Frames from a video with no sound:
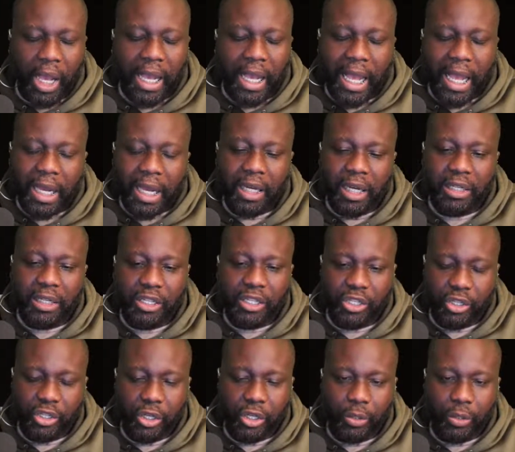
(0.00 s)
I
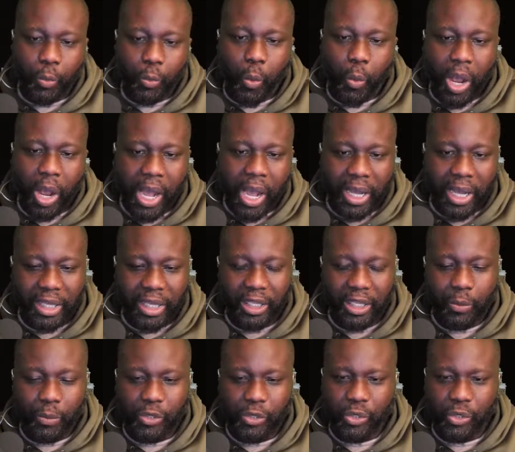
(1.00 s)
understood why he
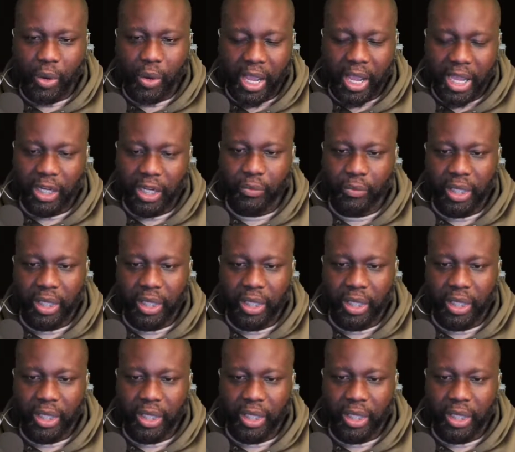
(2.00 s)
was so angry,